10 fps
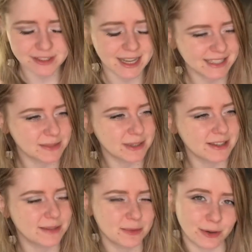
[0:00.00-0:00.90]
Next
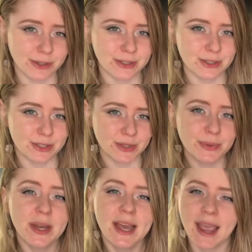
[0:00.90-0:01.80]
month I'm going to
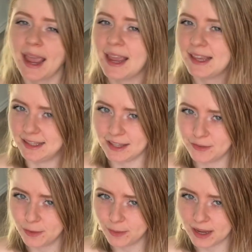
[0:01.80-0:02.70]
do a
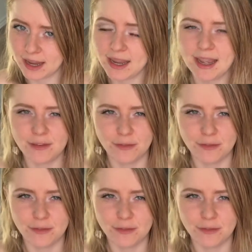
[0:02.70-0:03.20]
giveaway